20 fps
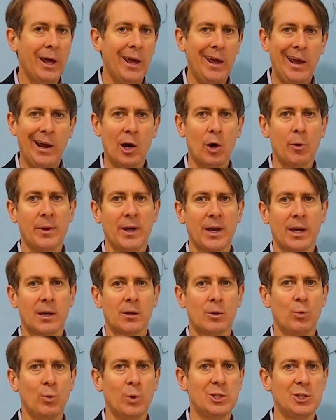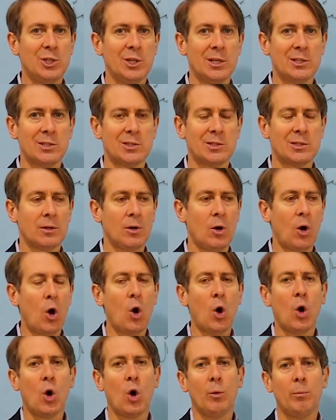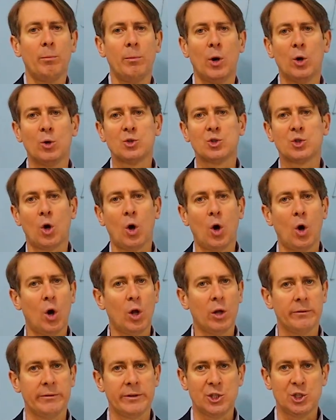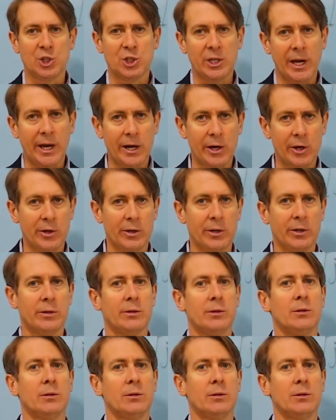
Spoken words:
Arabic, which is almost all of it shared